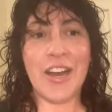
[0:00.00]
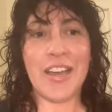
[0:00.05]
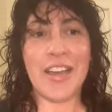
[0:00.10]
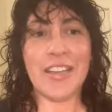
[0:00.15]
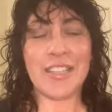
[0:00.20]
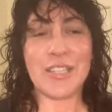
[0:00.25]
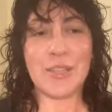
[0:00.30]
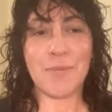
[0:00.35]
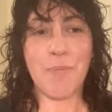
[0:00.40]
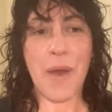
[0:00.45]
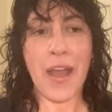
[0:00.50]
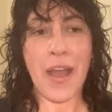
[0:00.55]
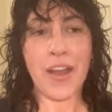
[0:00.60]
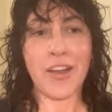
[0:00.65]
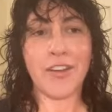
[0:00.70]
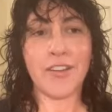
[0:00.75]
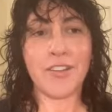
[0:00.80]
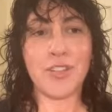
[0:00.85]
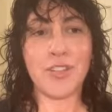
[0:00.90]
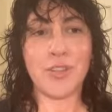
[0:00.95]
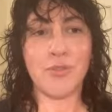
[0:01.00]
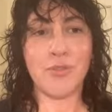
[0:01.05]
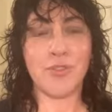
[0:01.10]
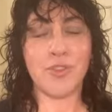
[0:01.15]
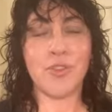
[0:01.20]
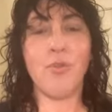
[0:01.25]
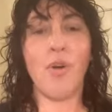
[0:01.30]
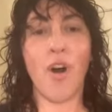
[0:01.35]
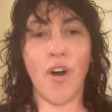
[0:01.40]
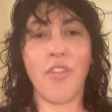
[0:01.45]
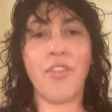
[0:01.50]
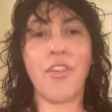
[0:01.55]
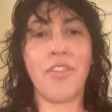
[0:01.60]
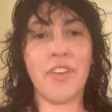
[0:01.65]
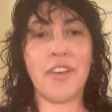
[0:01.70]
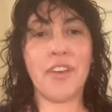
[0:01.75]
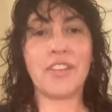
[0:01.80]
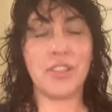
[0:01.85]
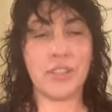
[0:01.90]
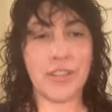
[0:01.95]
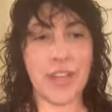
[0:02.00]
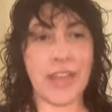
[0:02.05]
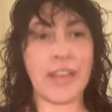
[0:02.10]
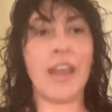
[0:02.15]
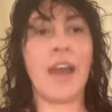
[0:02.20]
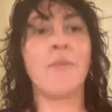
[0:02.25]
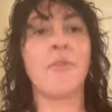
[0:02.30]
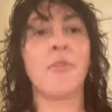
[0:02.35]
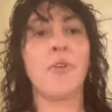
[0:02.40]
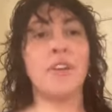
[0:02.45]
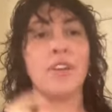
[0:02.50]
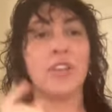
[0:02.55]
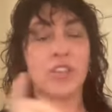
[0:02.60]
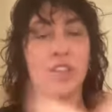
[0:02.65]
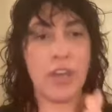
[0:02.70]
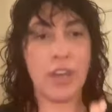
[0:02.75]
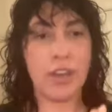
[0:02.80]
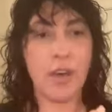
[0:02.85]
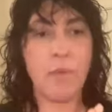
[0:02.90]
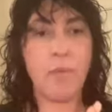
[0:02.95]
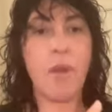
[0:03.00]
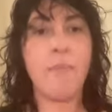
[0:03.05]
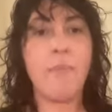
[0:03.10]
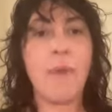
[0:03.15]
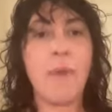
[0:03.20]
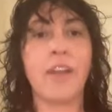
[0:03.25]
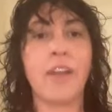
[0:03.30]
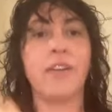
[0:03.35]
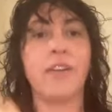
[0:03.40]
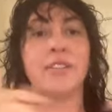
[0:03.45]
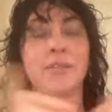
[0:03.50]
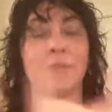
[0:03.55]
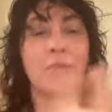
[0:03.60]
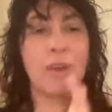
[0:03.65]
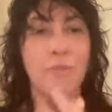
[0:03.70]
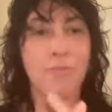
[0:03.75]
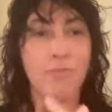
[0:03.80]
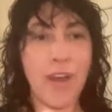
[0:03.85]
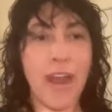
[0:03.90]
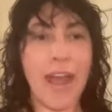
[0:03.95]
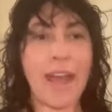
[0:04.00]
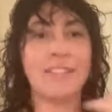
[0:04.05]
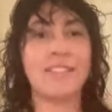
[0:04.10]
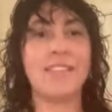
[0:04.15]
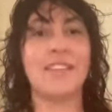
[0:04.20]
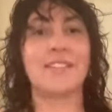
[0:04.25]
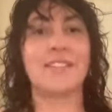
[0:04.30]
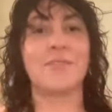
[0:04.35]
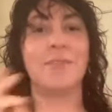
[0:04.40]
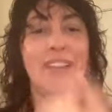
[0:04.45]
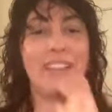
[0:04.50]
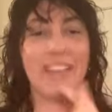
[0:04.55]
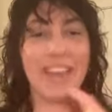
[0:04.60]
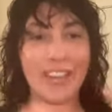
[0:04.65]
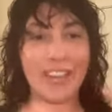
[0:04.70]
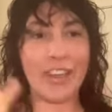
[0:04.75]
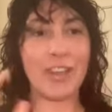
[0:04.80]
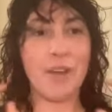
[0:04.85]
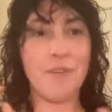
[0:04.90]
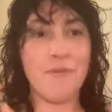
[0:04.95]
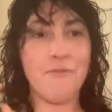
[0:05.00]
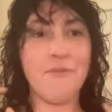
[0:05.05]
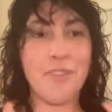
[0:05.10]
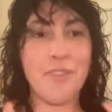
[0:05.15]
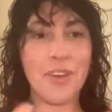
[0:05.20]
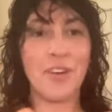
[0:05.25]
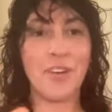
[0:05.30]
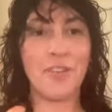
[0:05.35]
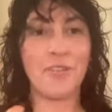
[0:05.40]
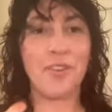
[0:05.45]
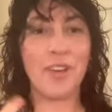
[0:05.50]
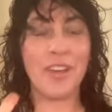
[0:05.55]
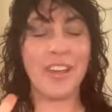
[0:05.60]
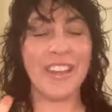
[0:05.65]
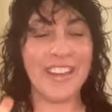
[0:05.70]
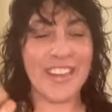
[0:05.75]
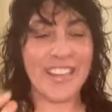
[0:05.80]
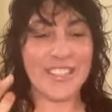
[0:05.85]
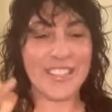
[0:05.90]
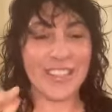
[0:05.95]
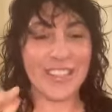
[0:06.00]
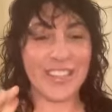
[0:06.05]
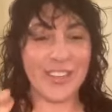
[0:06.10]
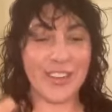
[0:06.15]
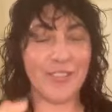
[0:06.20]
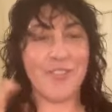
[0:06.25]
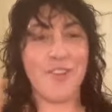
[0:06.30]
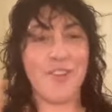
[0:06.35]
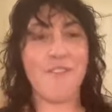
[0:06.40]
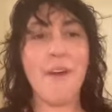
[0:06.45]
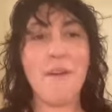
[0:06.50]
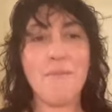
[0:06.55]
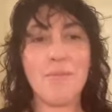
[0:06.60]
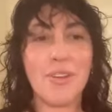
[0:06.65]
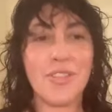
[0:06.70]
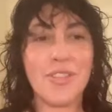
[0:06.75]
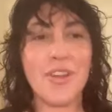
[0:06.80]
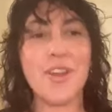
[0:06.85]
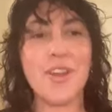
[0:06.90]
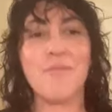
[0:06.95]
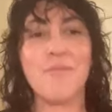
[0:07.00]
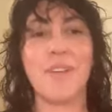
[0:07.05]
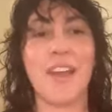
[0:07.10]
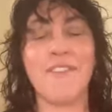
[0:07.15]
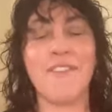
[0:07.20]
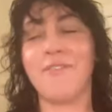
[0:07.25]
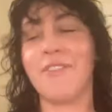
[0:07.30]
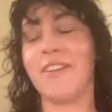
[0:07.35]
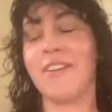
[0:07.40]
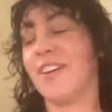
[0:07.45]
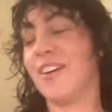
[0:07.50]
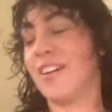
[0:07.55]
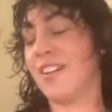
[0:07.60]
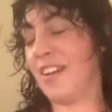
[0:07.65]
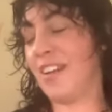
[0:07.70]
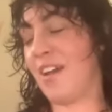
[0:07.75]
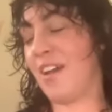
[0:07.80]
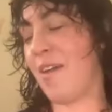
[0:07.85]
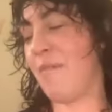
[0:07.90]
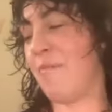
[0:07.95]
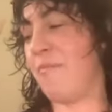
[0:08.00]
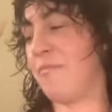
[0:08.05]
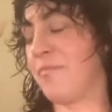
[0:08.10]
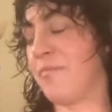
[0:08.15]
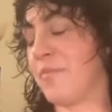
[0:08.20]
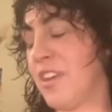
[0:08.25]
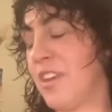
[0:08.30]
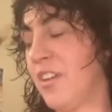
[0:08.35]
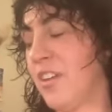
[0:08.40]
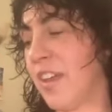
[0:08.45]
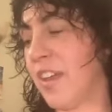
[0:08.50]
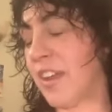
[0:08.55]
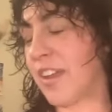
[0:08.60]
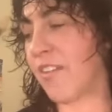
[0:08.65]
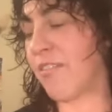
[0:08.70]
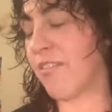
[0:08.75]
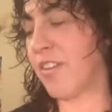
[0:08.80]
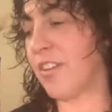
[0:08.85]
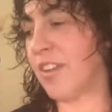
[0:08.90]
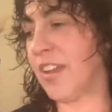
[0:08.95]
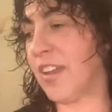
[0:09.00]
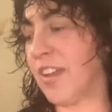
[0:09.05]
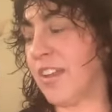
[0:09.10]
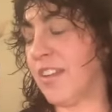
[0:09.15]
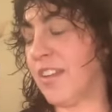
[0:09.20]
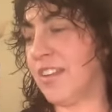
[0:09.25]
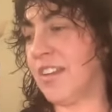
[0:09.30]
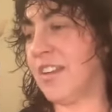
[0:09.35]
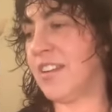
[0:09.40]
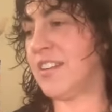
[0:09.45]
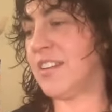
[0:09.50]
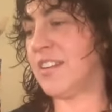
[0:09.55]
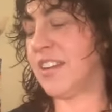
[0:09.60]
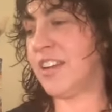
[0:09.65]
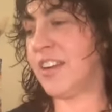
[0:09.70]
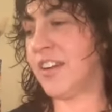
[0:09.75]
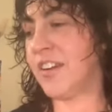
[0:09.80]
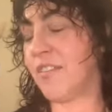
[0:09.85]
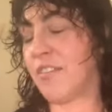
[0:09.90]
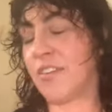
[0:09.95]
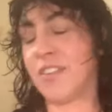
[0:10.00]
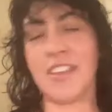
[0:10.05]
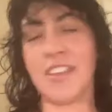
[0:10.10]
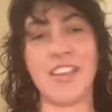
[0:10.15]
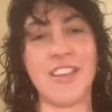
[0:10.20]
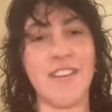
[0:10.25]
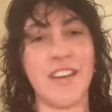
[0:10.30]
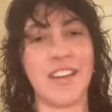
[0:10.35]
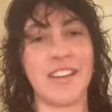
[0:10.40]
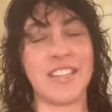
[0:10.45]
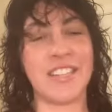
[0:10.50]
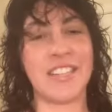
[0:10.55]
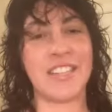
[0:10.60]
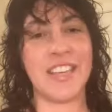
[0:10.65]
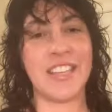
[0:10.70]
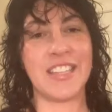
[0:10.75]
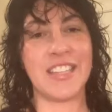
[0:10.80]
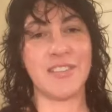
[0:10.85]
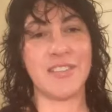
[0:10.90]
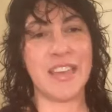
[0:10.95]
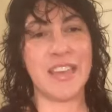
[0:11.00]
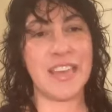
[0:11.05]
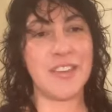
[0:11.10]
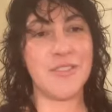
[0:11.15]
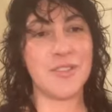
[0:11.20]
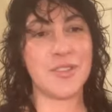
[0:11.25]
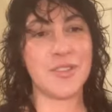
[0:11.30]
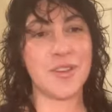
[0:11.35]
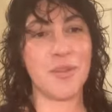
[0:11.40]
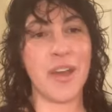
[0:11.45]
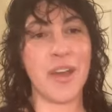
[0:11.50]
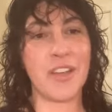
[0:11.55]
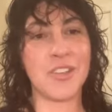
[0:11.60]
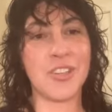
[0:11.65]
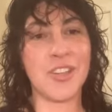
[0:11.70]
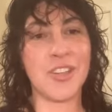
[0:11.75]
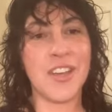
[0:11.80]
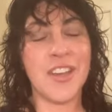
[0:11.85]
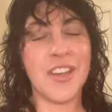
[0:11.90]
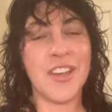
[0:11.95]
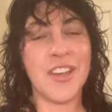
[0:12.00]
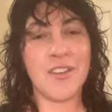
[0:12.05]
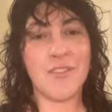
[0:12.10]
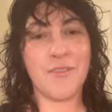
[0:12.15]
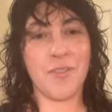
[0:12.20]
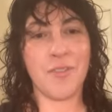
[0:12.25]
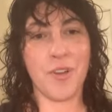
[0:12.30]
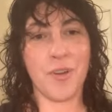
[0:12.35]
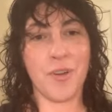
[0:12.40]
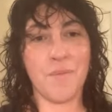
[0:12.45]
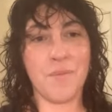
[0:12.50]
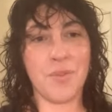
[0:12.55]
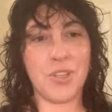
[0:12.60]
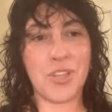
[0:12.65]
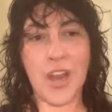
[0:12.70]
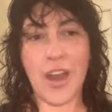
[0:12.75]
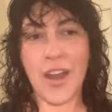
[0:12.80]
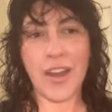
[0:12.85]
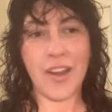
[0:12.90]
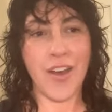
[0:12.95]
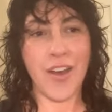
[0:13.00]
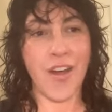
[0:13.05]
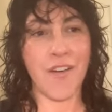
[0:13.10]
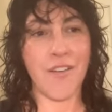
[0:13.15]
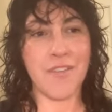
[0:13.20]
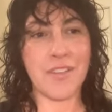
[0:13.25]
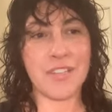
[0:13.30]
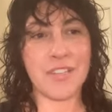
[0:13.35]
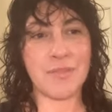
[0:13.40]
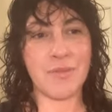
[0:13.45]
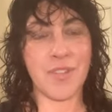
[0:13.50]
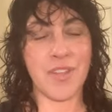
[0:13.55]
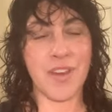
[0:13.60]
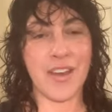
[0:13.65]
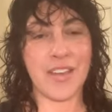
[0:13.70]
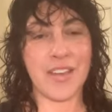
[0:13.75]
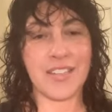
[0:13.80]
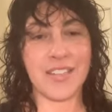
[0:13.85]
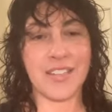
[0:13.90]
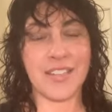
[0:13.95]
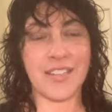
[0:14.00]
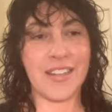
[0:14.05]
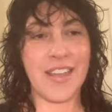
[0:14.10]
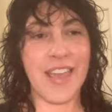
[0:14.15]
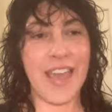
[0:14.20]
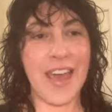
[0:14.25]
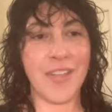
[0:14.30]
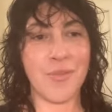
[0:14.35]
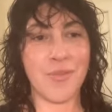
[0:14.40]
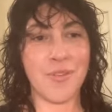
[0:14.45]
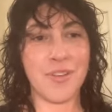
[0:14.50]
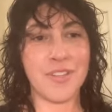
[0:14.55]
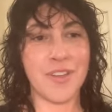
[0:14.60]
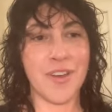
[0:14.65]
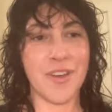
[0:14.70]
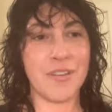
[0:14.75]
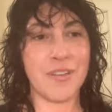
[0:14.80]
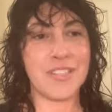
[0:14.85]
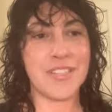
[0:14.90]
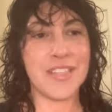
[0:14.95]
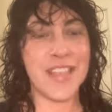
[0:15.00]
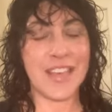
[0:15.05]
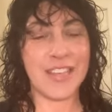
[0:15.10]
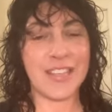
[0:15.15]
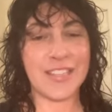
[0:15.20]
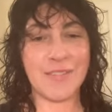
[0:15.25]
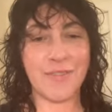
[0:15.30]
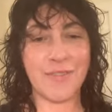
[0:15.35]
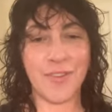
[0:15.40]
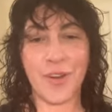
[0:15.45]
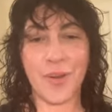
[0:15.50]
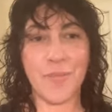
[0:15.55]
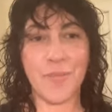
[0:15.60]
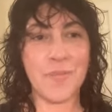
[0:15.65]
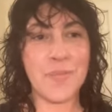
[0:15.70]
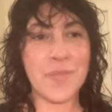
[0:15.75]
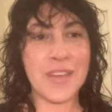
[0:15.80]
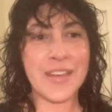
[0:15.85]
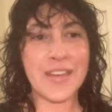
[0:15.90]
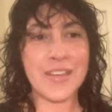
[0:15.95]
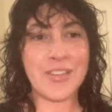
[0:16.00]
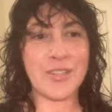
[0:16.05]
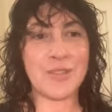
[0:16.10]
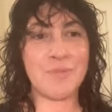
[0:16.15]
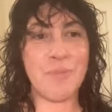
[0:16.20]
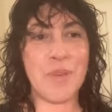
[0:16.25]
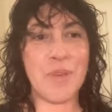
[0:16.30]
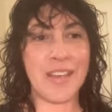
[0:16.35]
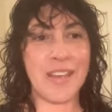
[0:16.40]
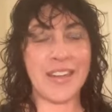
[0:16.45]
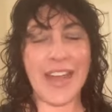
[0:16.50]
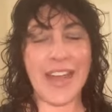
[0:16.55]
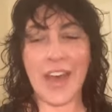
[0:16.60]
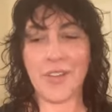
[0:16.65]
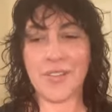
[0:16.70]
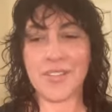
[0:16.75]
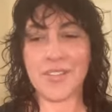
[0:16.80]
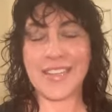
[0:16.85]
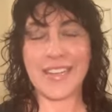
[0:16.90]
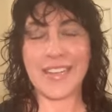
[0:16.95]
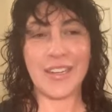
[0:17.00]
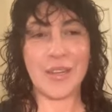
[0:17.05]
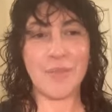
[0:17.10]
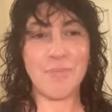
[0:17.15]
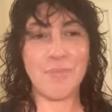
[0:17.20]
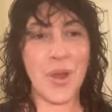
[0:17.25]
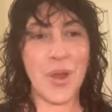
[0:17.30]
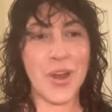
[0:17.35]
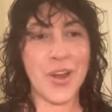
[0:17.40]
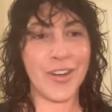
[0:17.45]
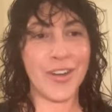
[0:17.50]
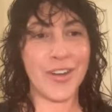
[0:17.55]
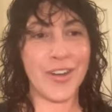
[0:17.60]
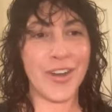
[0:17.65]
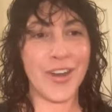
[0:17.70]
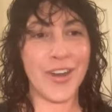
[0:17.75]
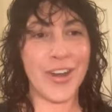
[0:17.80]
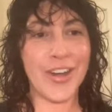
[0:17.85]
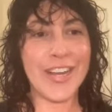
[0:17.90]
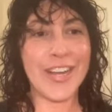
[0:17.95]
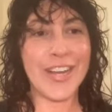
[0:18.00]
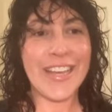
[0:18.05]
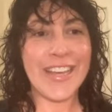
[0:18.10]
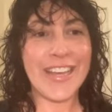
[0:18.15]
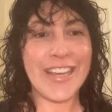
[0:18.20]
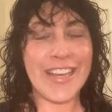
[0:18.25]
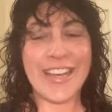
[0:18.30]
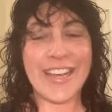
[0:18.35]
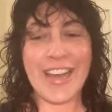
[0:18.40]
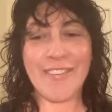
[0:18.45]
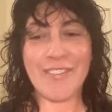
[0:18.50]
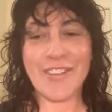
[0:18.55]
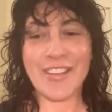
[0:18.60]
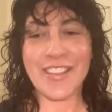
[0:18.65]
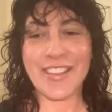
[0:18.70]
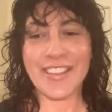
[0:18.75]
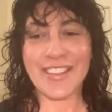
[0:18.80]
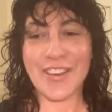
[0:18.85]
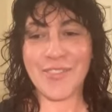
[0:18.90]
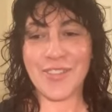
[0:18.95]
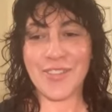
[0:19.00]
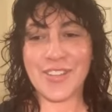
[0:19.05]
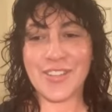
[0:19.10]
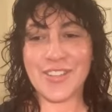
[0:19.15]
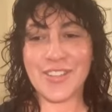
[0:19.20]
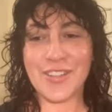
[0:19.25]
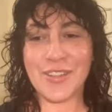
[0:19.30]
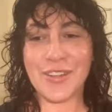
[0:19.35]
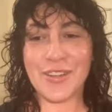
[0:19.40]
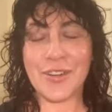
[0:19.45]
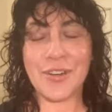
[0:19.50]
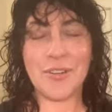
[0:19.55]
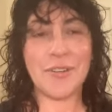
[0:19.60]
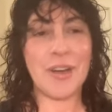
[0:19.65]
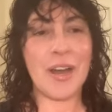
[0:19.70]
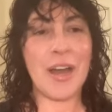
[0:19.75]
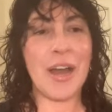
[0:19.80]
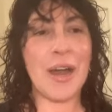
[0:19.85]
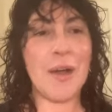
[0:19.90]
inspired to do all the things that, like, I'm going to check all my batteries, I'm going to practice, I'm going to get like, I feel real, and it's November 3rd, but I feel like I really needed to hear everything you had to say. So thank you so much for sharing all of this with us. And Catherine, as always, thanks for just being an outstanding partner in everything that we do.